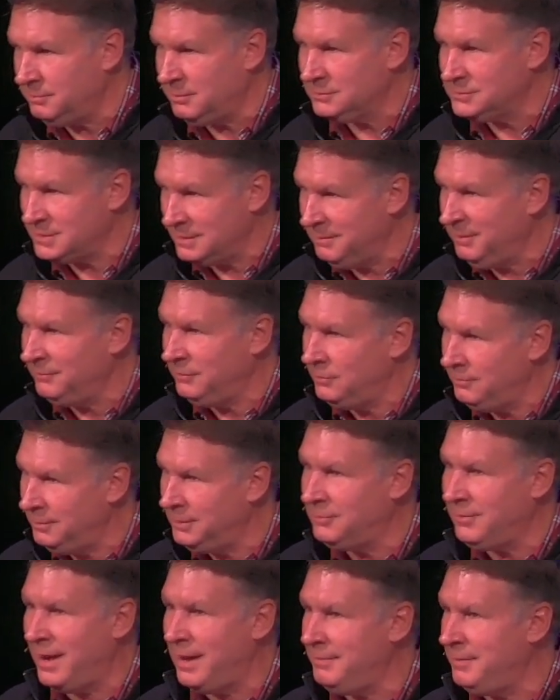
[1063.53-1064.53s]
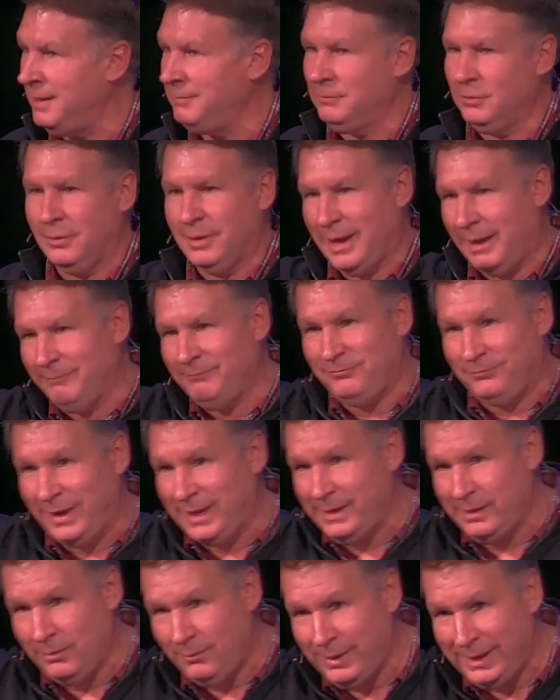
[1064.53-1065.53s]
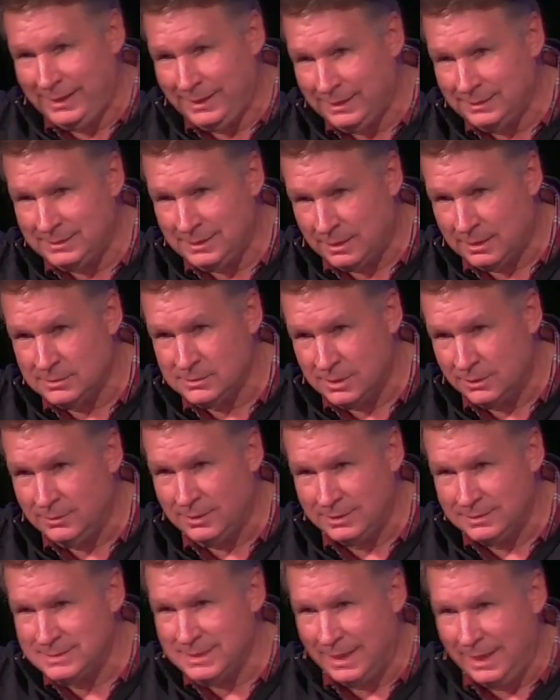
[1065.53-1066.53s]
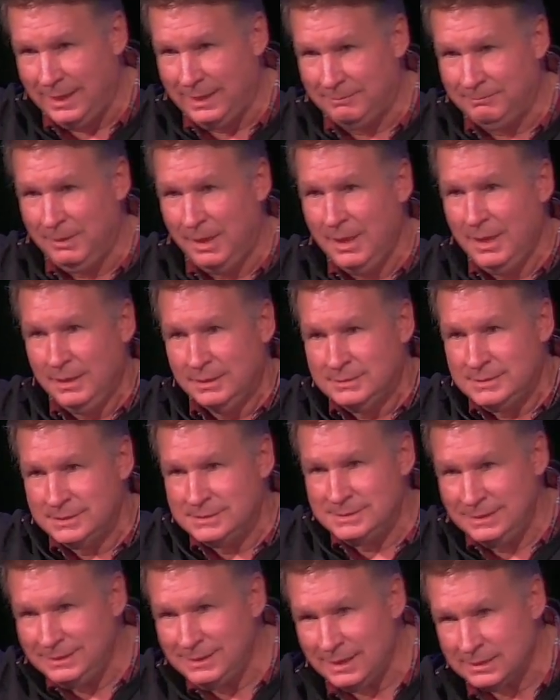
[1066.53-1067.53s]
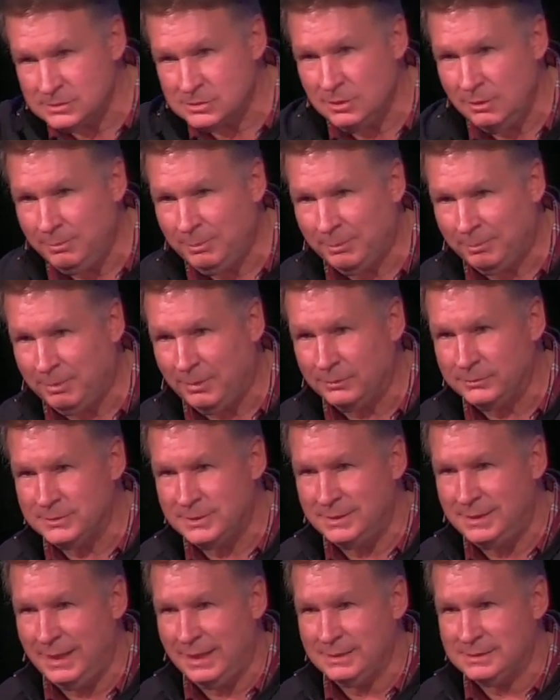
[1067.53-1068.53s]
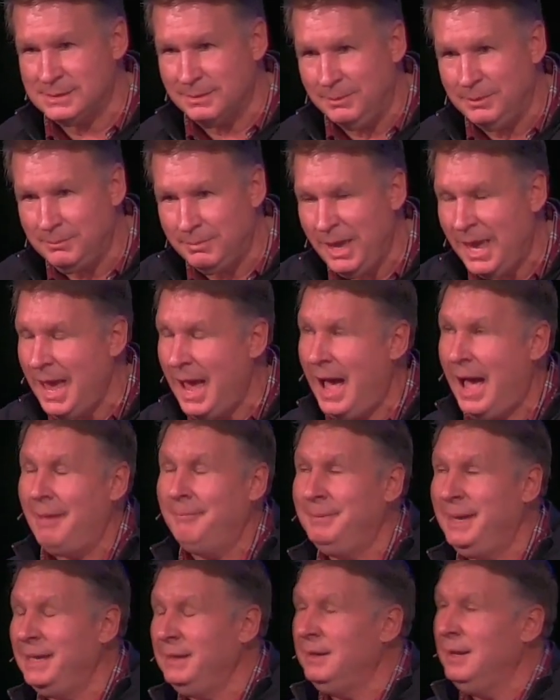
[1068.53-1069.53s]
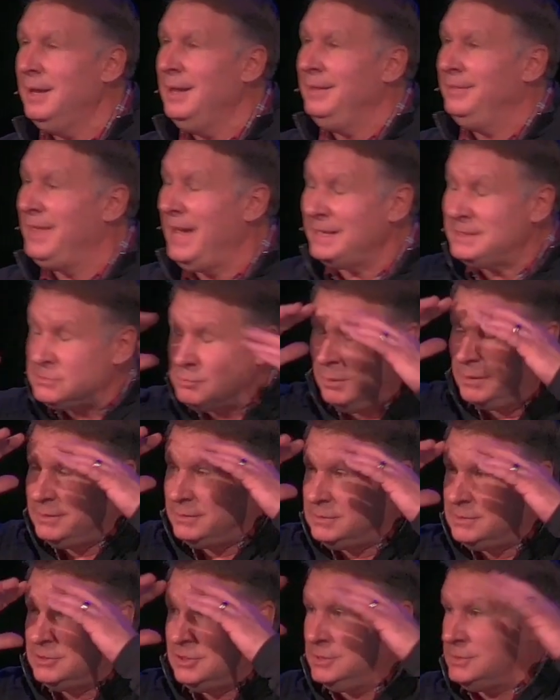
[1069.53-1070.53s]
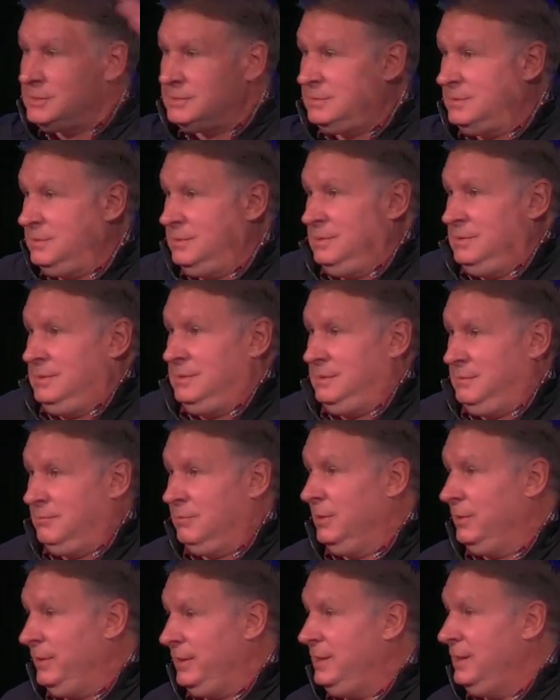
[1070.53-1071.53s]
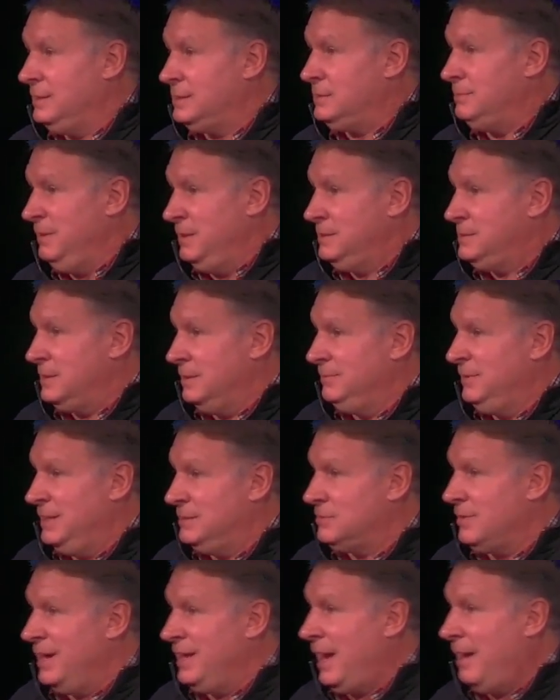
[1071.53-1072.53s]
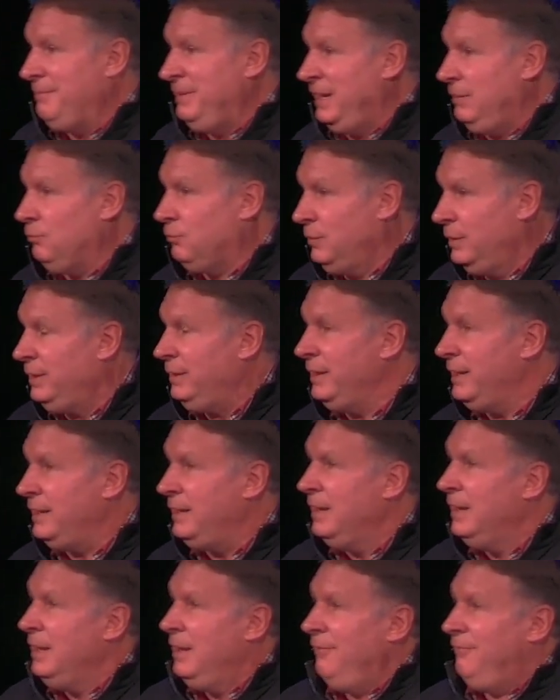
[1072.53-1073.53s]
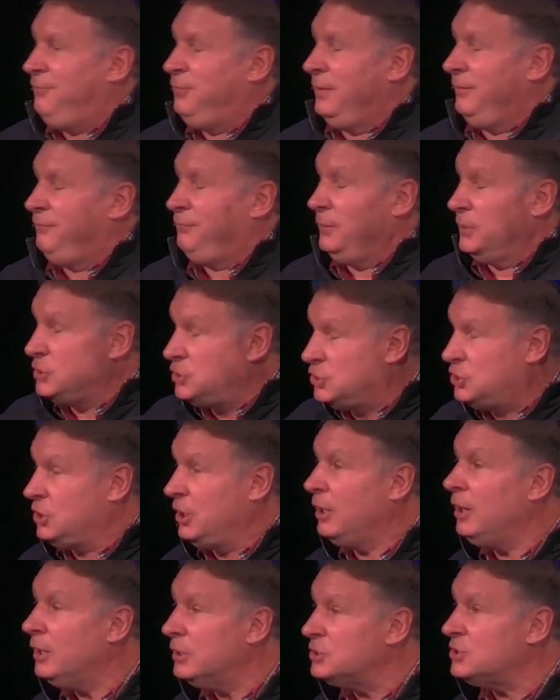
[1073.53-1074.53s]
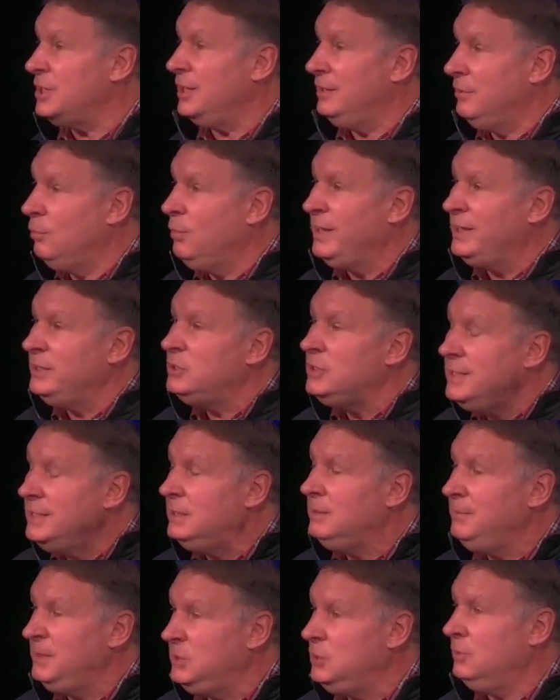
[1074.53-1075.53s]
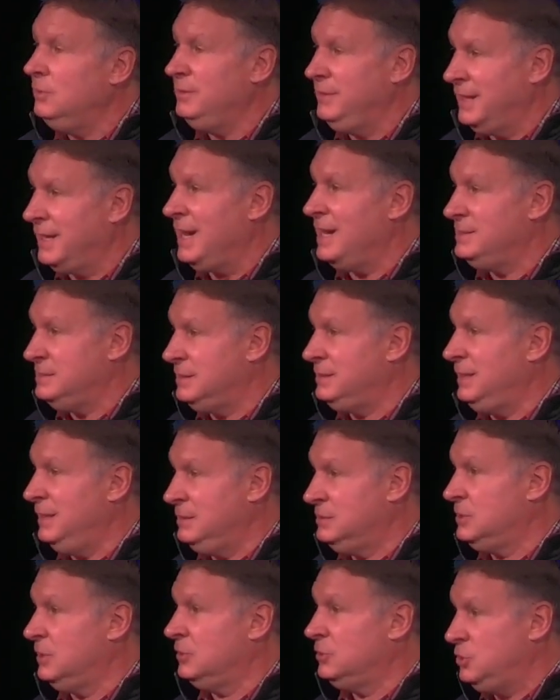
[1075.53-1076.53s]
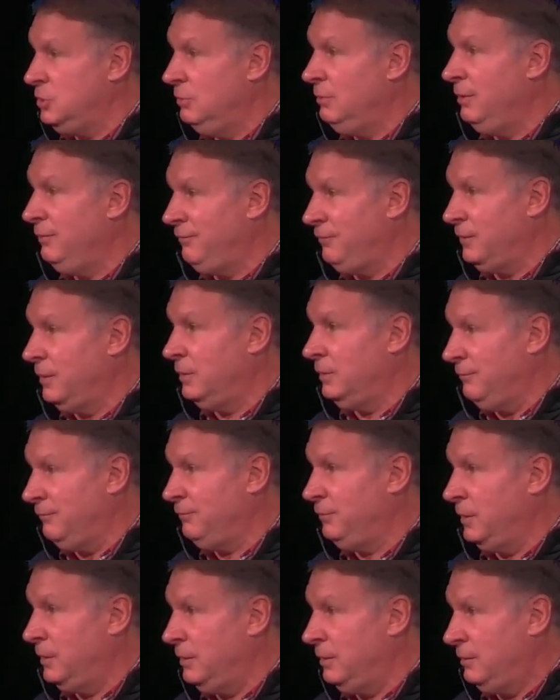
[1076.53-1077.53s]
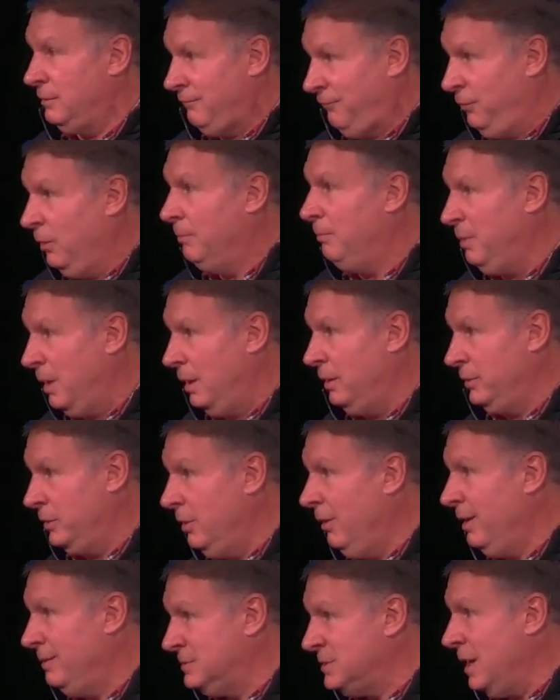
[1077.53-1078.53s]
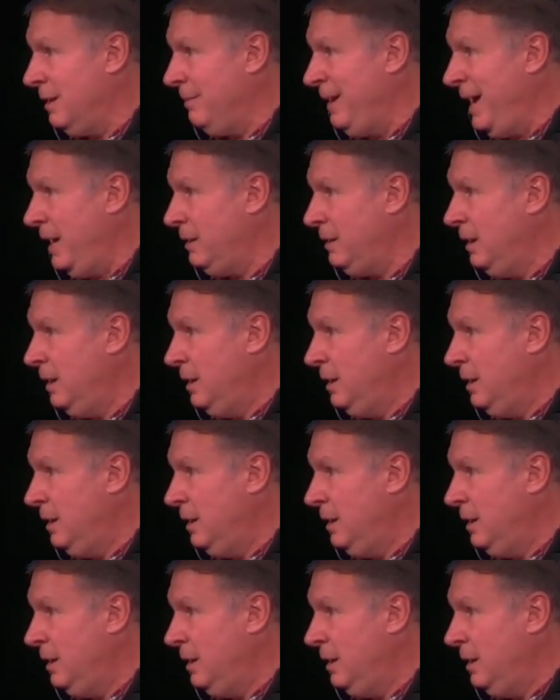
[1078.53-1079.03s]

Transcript: some of you would grab it up going, I'm finding a way to get to Arizona in time to see that Super Bowl today. Some of you, I mean, that's what just really gets me some days, right? I mean, really, for church, we need to be doing the kinds of things they're doing for football. You know what I'm talking about?